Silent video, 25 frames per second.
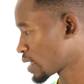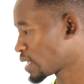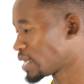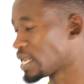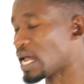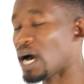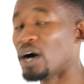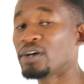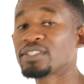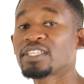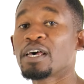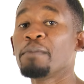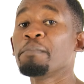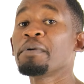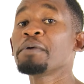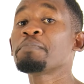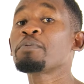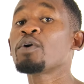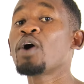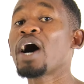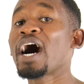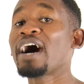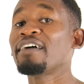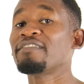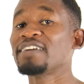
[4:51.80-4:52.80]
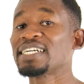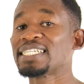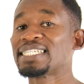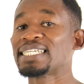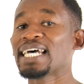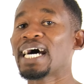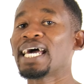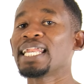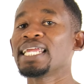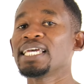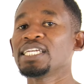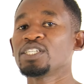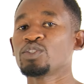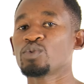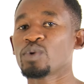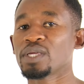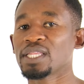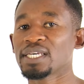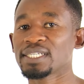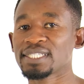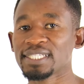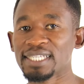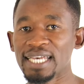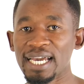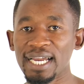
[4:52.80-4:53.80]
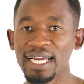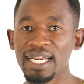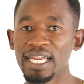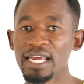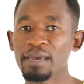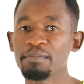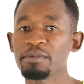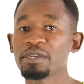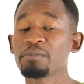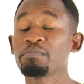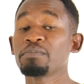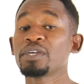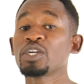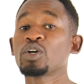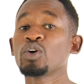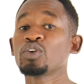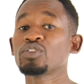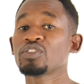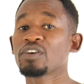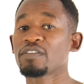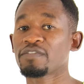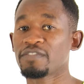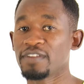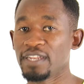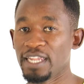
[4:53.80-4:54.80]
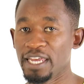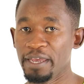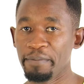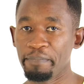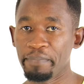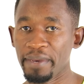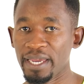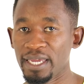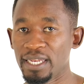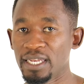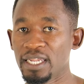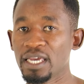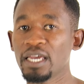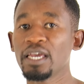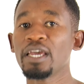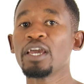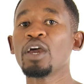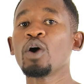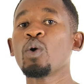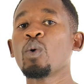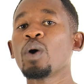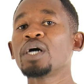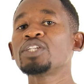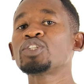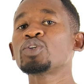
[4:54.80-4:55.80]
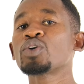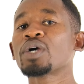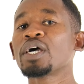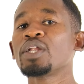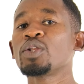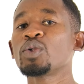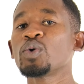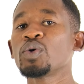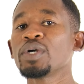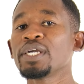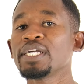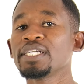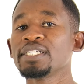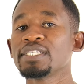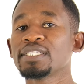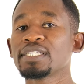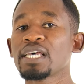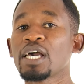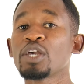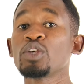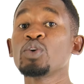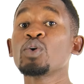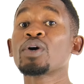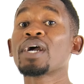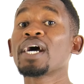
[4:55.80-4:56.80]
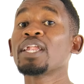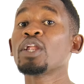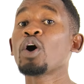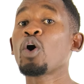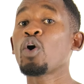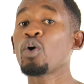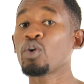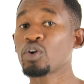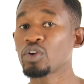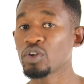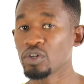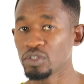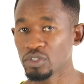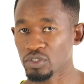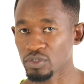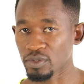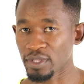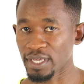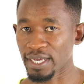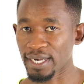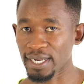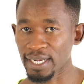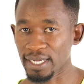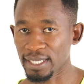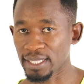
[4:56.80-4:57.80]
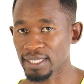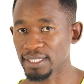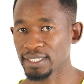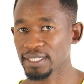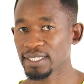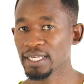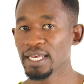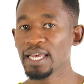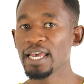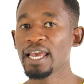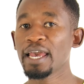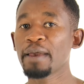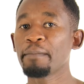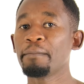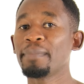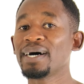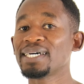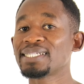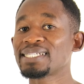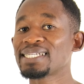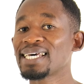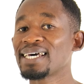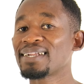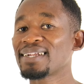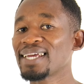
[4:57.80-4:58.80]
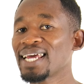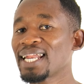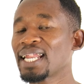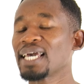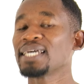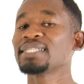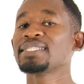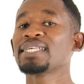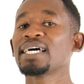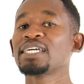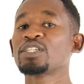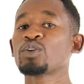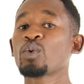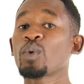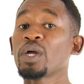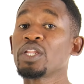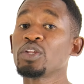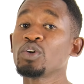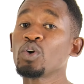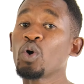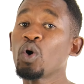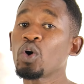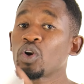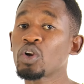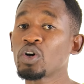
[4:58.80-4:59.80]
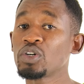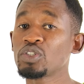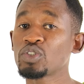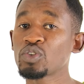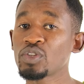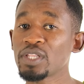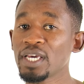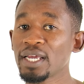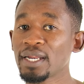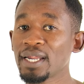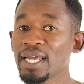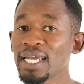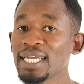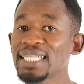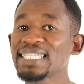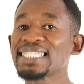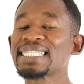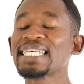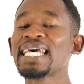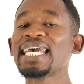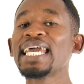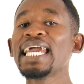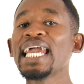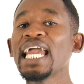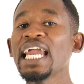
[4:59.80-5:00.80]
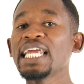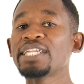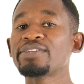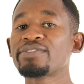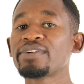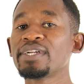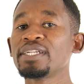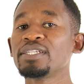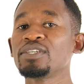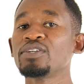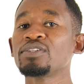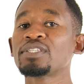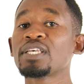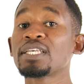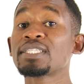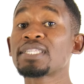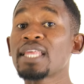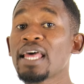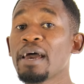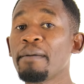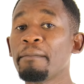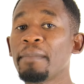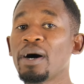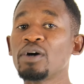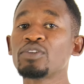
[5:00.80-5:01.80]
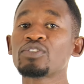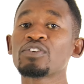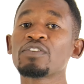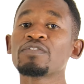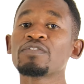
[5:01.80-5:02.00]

Now, some people have a challenge with the stair climbing because of knee pain. What you can do is you can hold on to the rails. but realize that when you hold on to the rails, it reduces the amount